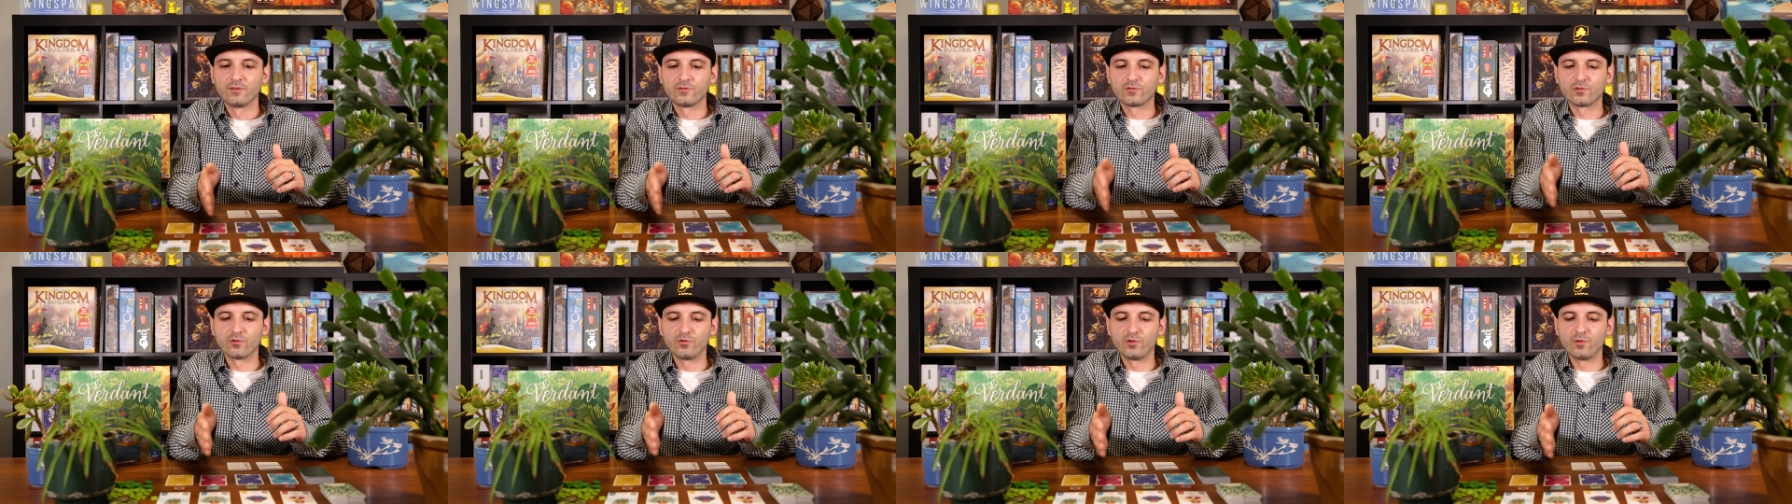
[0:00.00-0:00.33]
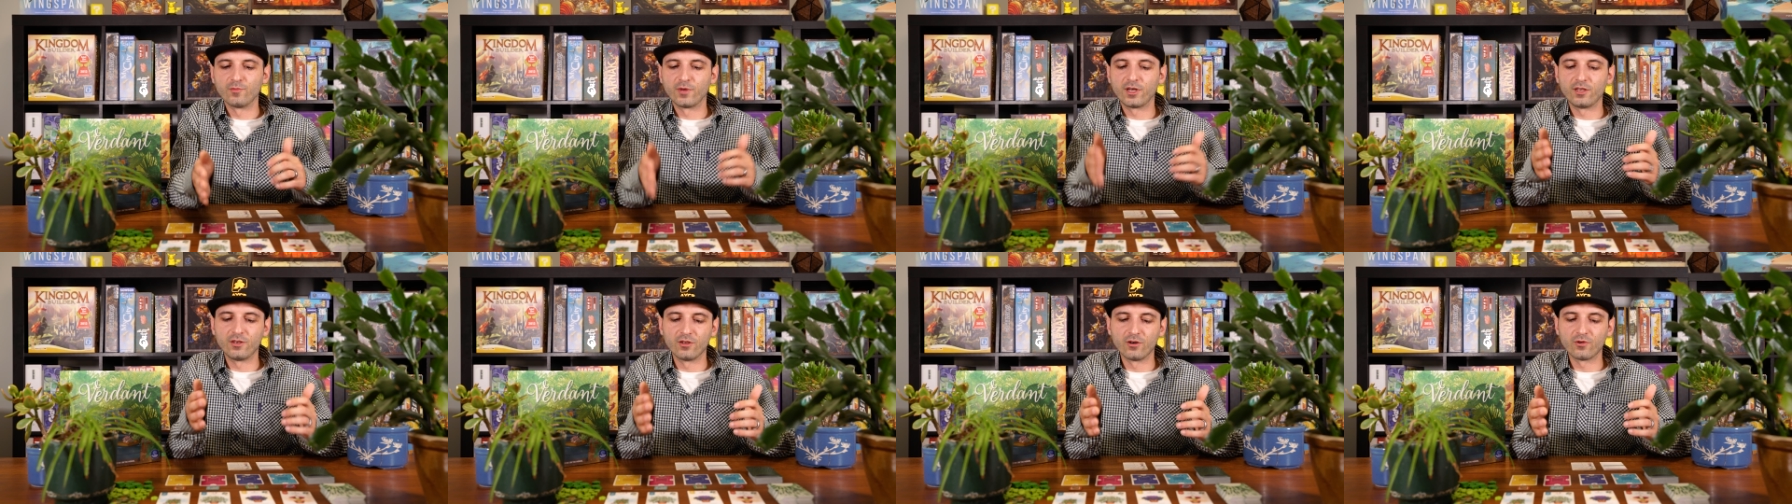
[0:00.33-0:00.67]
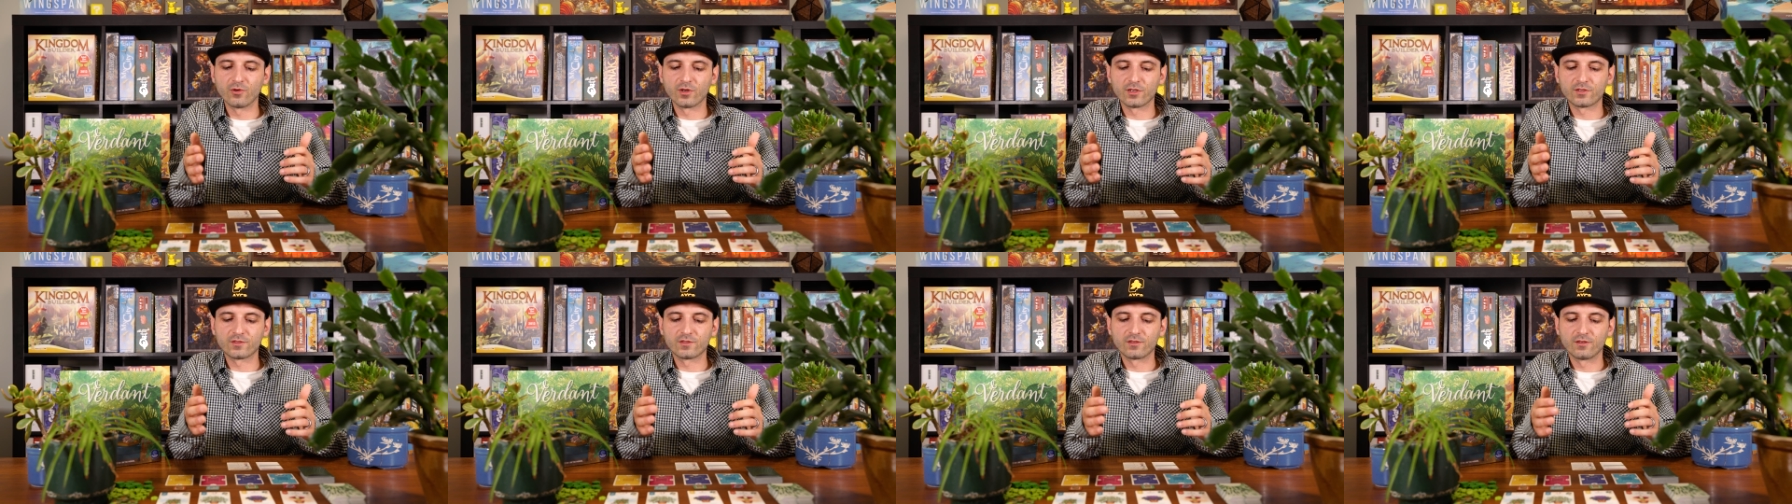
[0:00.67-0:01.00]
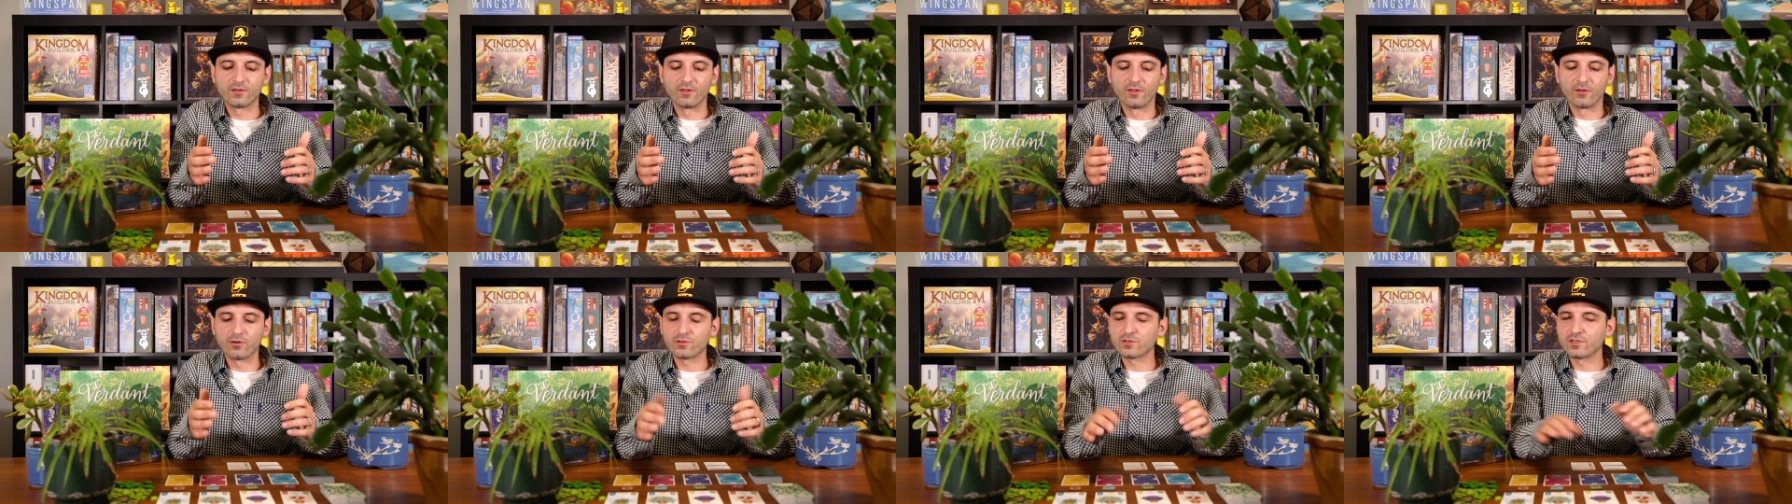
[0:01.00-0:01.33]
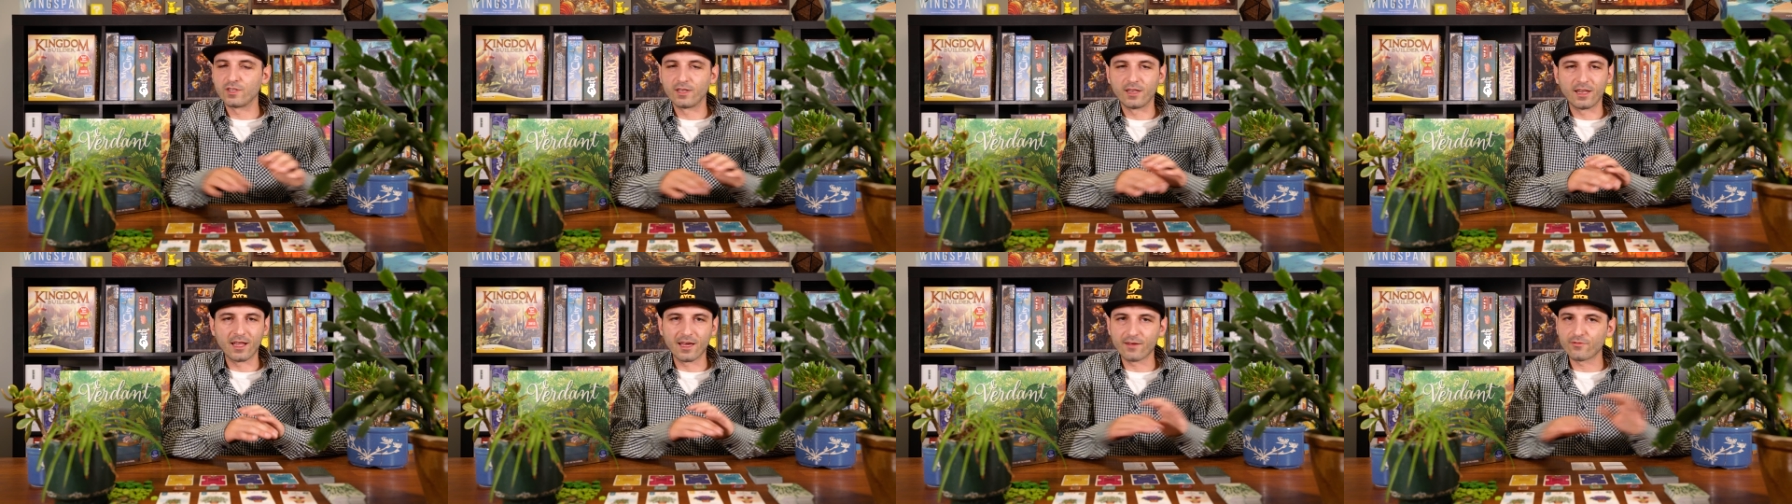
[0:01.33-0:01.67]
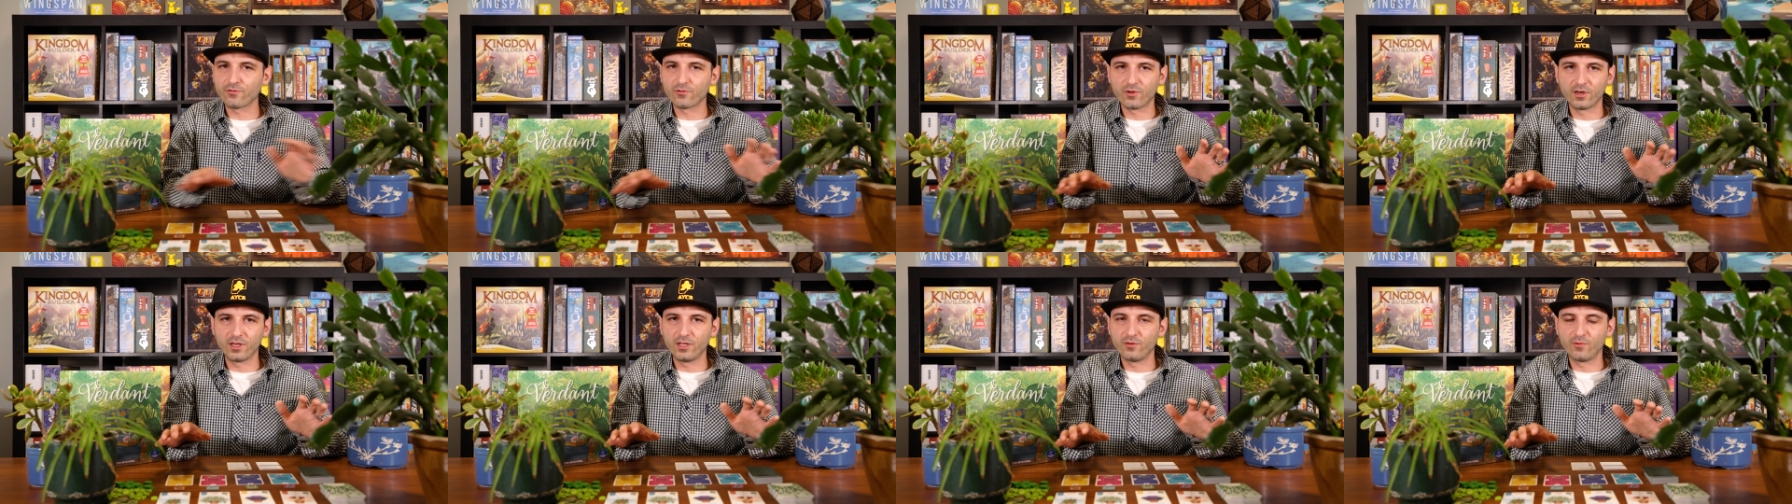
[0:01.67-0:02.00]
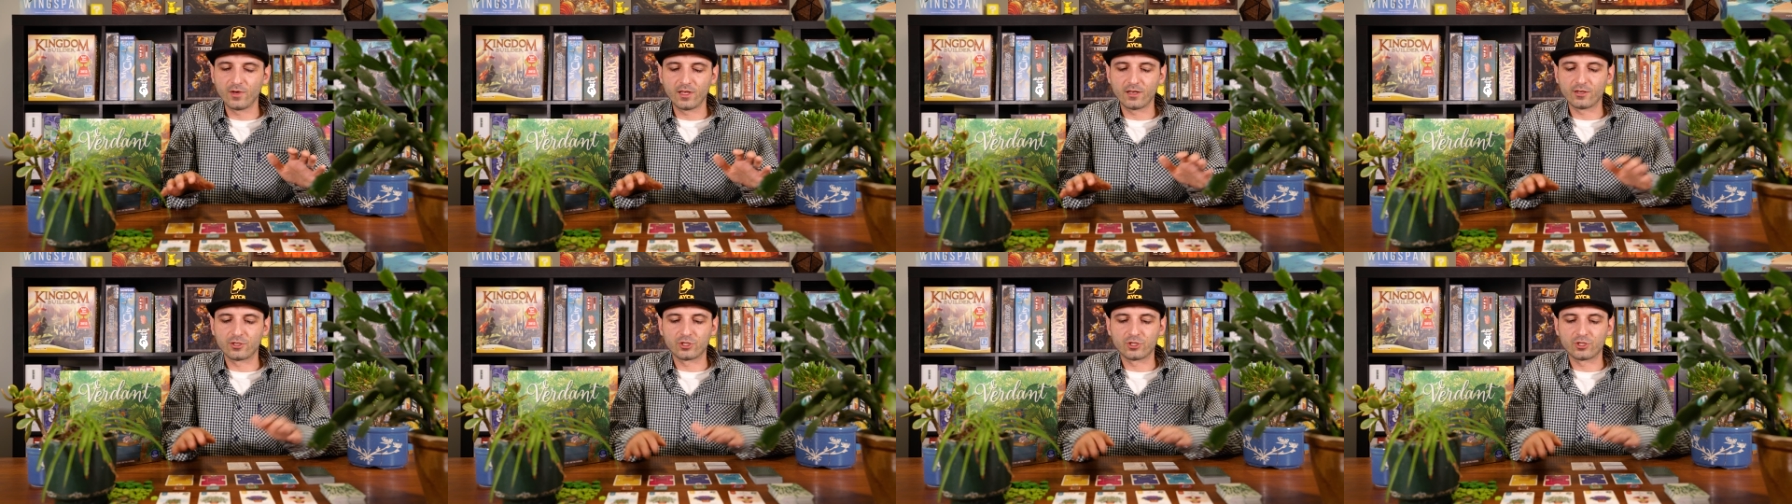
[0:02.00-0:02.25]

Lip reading: So you might notice there's never any way